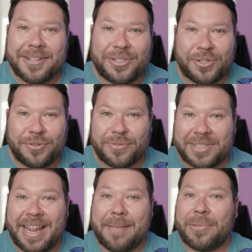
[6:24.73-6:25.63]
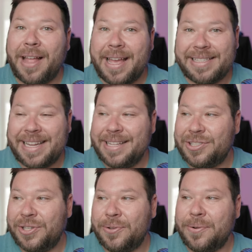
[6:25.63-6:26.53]
to stabilize
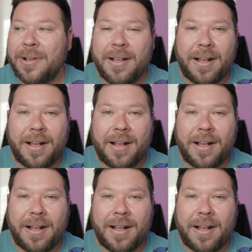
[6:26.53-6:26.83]
into